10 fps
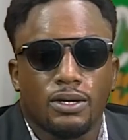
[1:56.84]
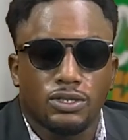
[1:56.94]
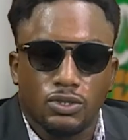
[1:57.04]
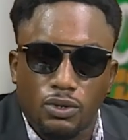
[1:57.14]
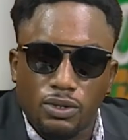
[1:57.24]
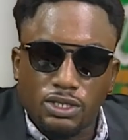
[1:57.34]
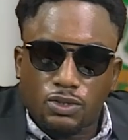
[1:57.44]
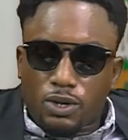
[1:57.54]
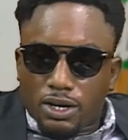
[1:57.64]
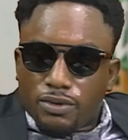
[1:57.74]
So it's
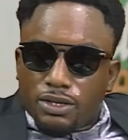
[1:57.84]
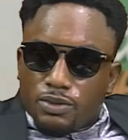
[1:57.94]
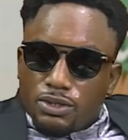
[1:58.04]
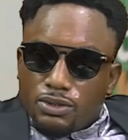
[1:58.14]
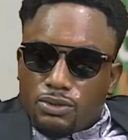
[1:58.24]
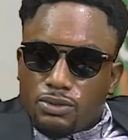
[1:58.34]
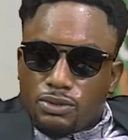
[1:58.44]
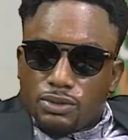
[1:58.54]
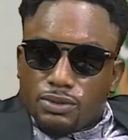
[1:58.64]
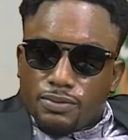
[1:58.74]
what I really want to do, you
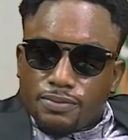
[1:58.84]
know.